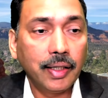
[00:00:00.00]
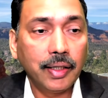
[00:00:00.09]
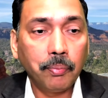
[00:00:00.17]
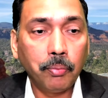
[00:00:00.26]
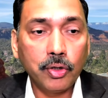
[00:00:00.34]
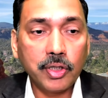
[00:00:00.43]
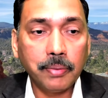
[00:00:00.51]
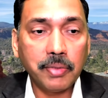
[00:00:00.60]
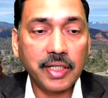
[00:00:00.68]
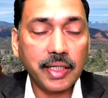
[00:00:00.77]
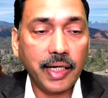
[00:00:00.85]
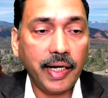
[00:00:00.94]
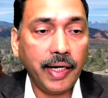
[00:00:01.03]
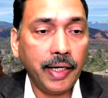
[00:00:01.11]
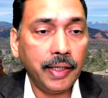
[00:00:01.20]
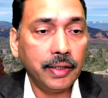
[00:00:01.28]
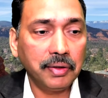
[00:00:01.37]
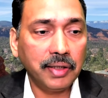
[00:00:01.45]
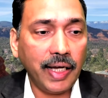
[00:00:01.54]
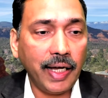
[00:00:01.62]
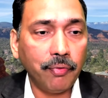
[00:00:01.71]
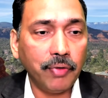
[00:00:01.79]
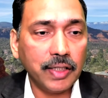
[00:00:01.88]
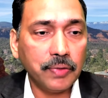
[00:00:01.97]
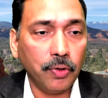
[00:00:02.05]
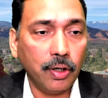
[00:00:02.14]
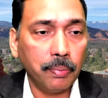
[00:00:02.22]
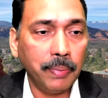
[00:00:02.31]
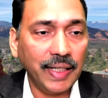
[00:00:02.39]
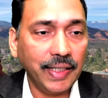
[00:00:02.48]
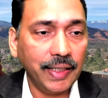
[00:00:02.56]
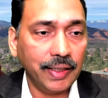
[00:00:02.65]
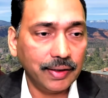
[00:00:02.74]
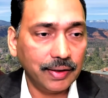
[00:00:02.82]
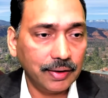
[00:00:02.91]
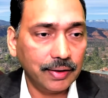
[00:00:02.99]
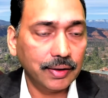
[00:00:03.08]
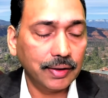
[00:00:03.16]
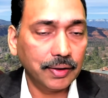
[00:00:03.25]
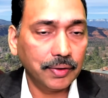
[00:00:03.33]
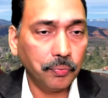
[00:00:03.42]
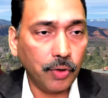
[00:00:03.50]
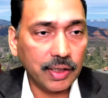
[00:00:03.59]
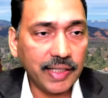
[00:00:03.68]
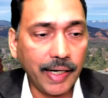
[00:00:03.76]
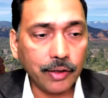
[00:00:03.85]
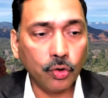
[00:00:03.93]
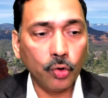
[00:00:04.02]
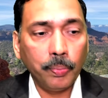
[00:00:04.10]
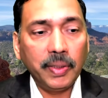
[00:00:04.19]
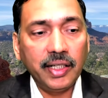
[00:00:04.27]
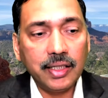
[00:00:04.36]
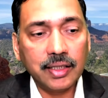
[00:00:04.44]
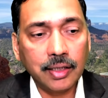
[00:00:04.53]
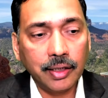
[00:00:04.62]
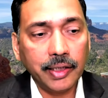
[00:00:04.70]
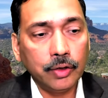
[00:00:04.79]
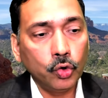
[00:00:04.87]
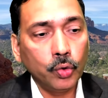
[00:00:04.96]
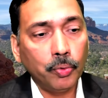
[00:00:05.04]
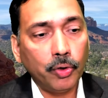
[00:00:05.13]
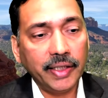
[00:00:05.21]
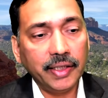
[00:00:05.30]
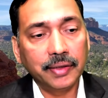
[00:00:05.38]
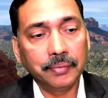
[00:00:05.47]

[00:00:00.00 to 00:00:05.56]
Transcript: possums, and the average for belly for that group is 32.8.